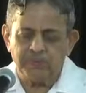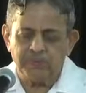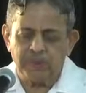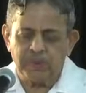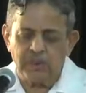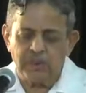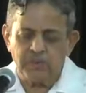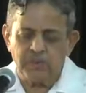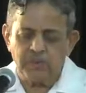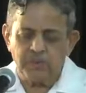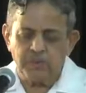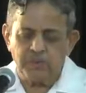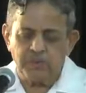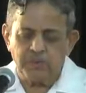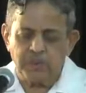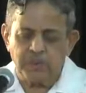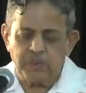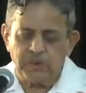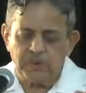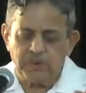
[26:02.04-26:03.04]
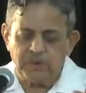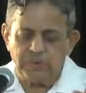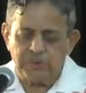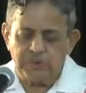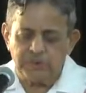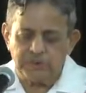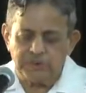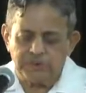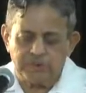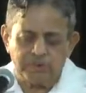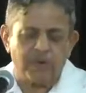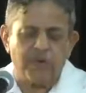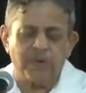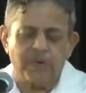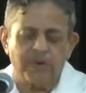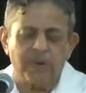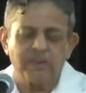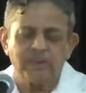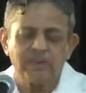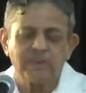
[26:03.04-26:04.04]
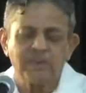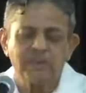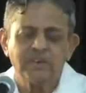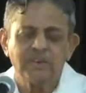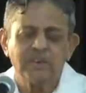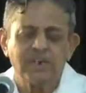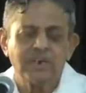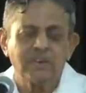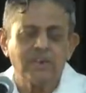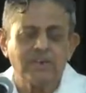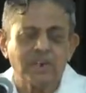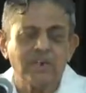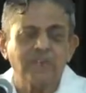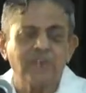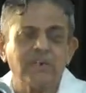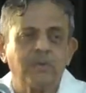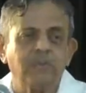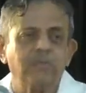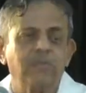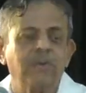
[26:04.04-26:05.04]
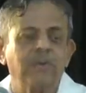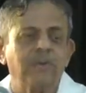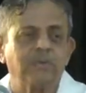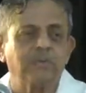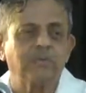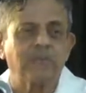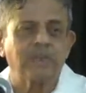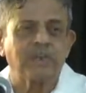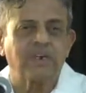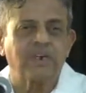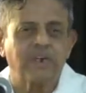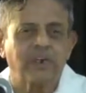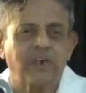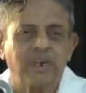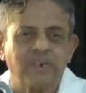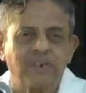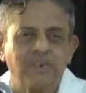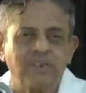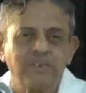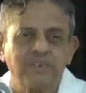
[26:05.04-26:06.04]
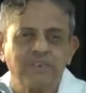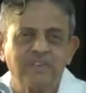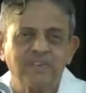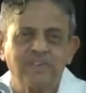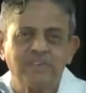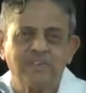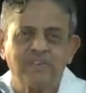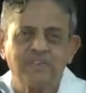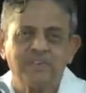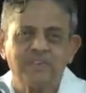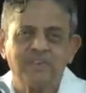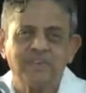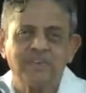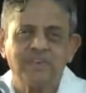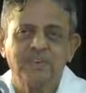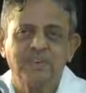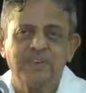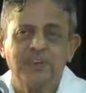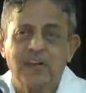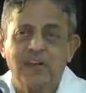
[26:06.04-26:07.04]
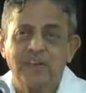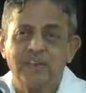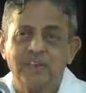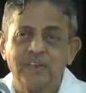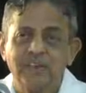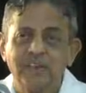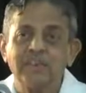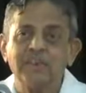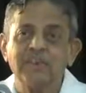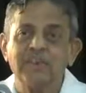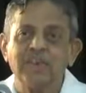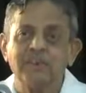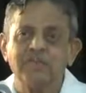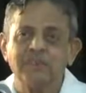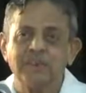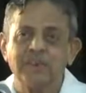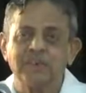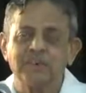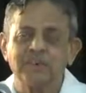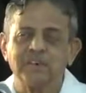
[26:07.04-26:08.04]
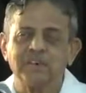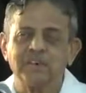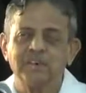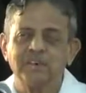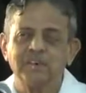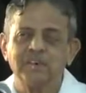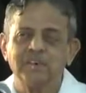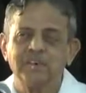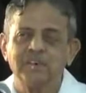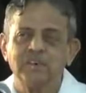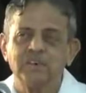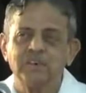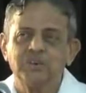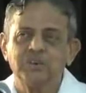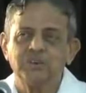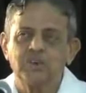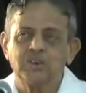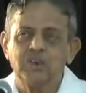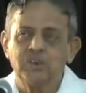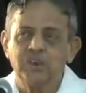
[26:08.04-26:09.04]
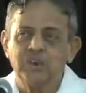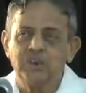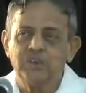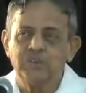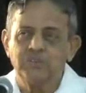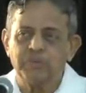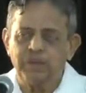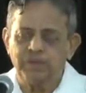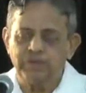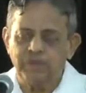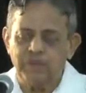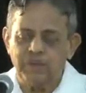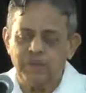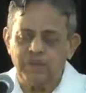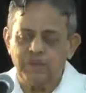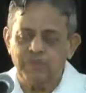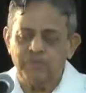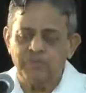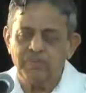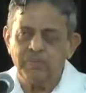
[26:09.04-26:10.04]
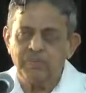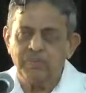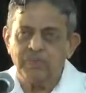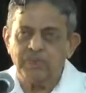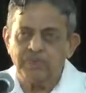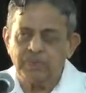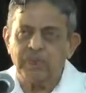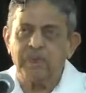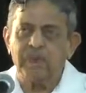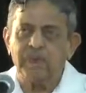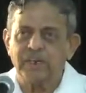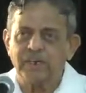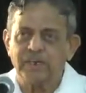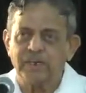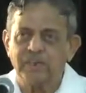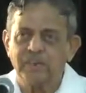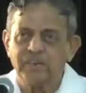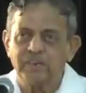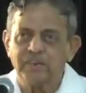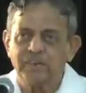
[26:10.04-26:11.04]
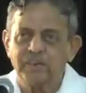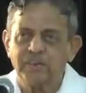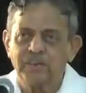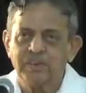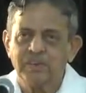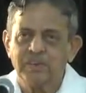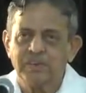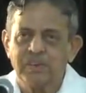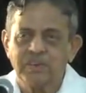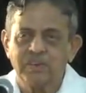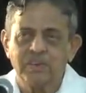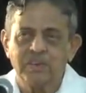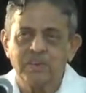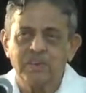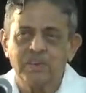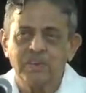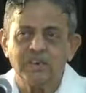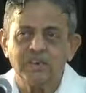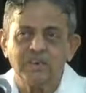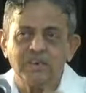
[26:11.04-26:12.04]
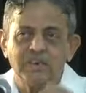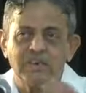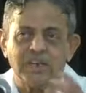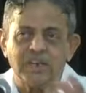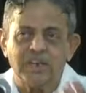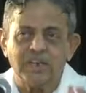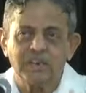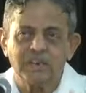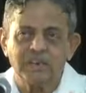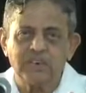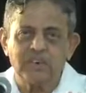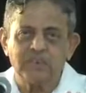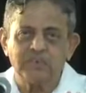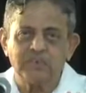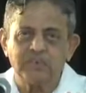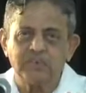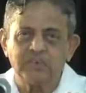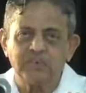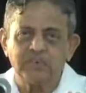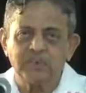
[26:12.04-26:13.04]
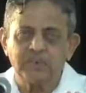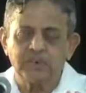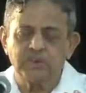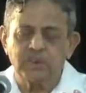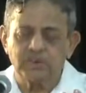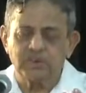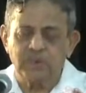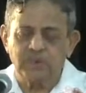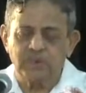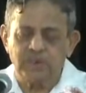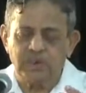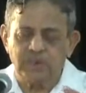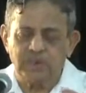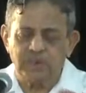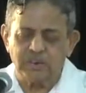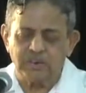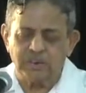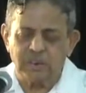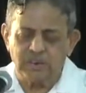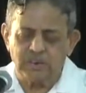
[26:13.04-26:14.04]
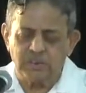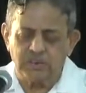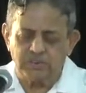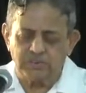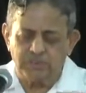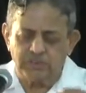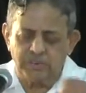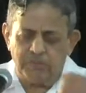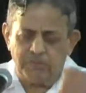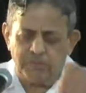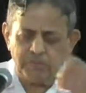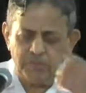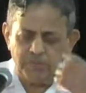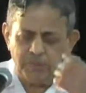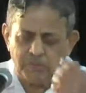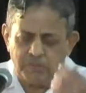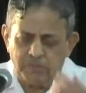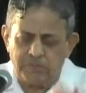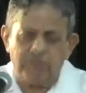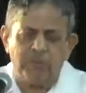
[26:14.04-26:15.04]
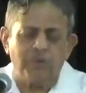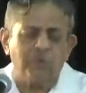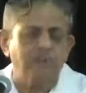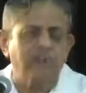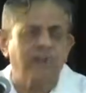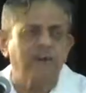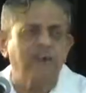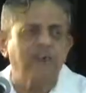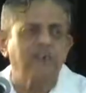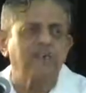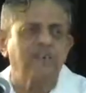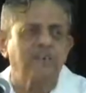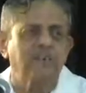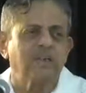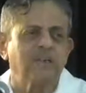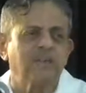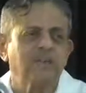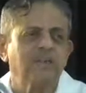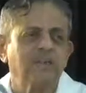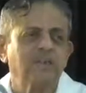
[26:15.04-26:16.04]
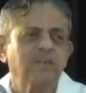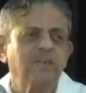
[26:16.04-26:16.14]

himself to give up his prana at the elder feet of Mother Kali. That is the culmination. So in bhakti, you surrender. In the next step, the Samana Sakshatkara, you should be able to give up your prana itself